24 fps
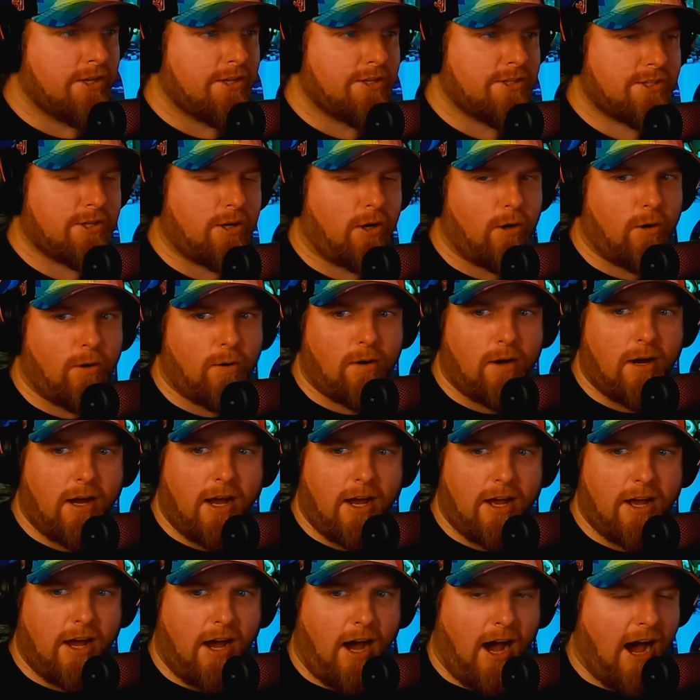So
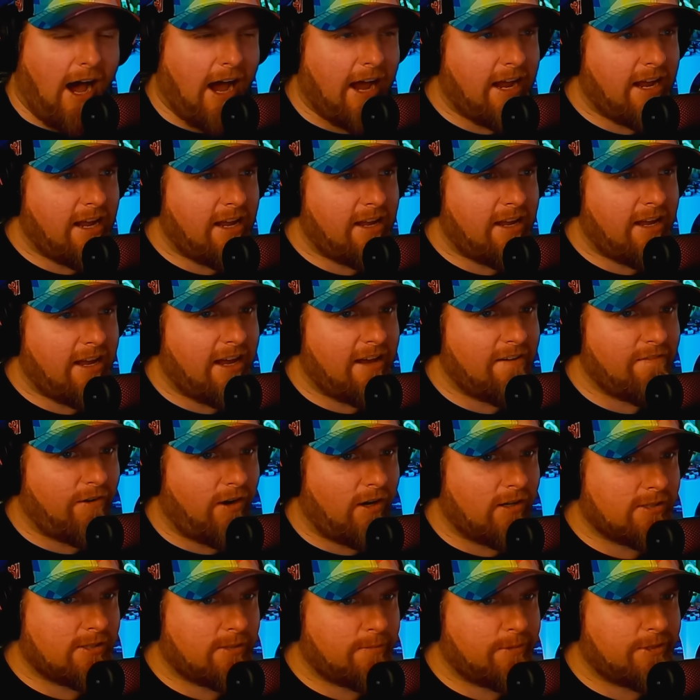I have
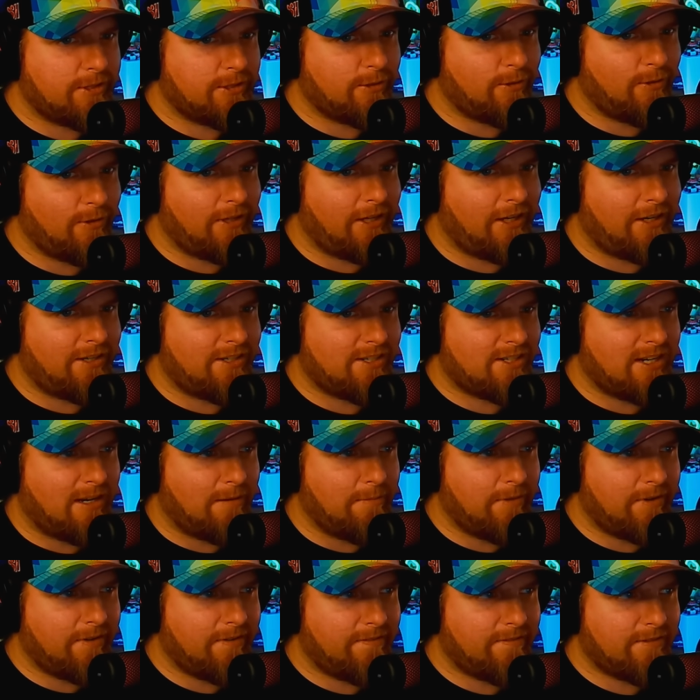also been told that
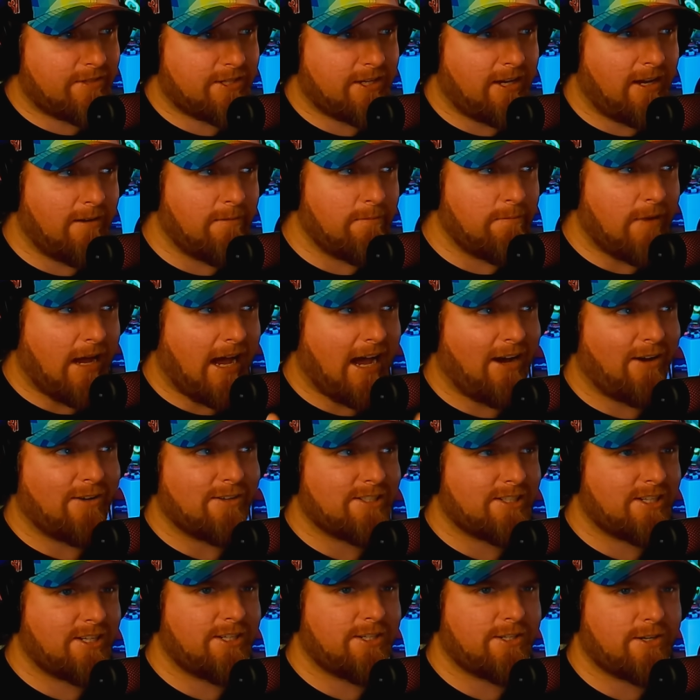some
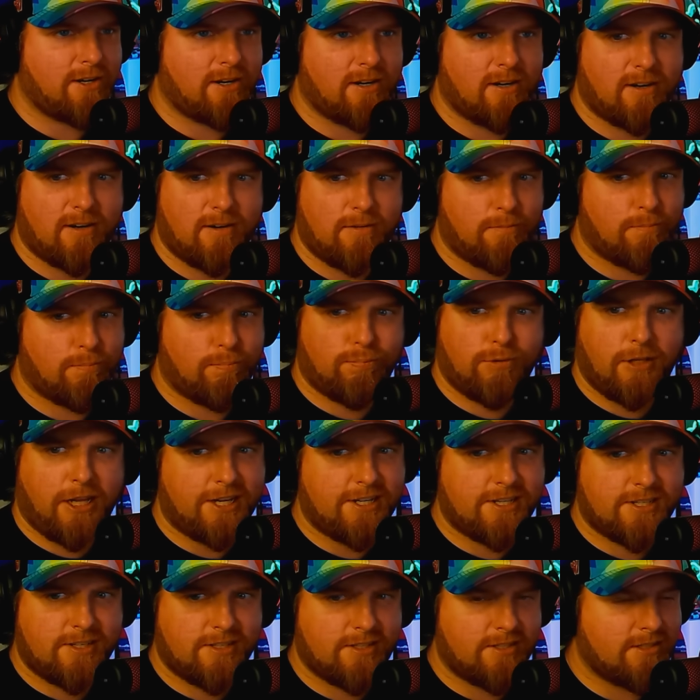houses or
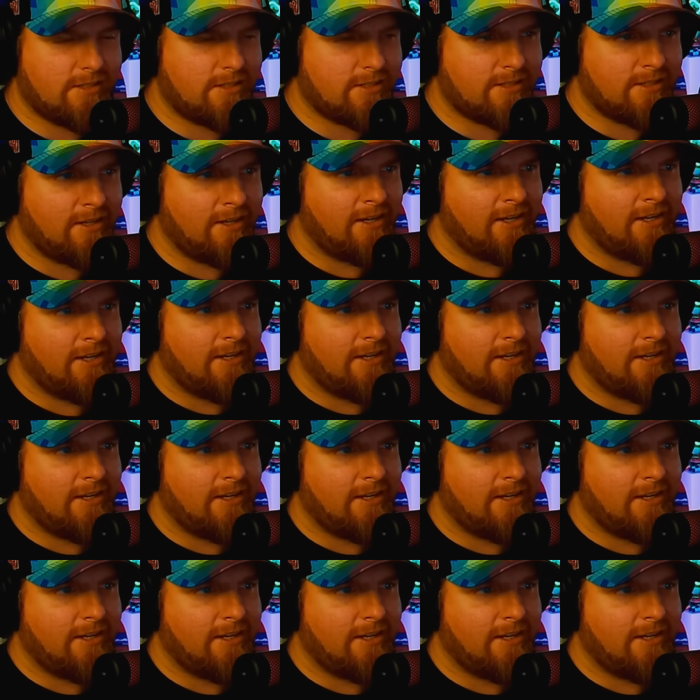places,